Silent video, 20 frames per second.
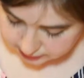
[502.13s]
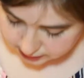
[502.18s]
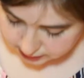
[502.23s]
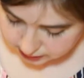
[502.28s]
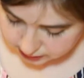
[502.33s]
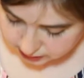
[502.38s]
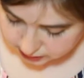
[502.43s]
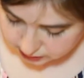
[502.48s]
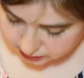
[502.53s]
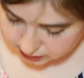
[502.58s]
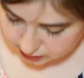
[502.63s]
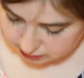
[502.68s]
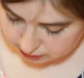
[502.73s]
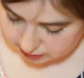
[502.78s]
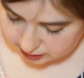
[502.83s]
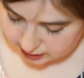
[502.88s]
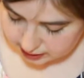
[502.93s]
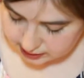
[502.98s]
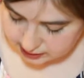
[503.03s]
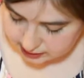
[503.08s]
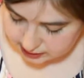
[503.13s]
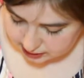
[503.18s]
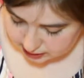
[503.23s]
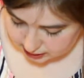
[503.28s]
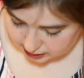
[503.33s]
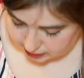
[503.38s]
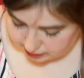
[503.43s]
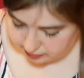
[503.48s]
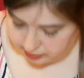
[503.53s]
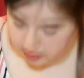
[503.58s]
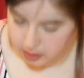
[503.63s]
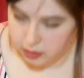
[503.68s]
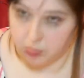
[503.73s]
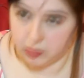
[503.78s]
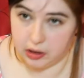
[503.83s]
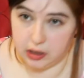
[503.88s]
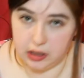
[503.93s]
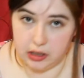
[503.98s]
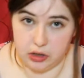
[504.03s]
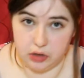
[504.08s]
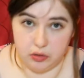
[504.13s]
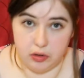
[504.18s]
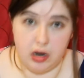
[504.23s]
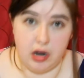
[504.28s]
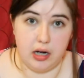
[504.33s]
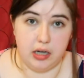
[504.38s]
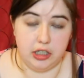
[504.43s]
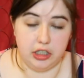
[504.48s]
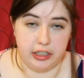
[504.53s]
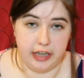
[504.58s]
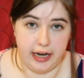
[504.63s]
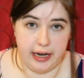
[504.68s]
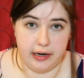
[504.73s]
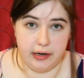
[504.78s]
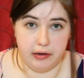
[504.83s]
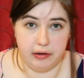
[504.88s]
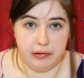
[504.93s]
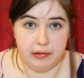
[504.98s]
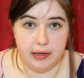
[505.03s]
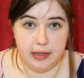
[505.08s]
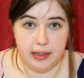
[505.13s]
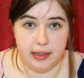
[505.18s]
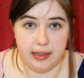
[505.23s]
So this time we're going to draw a shadow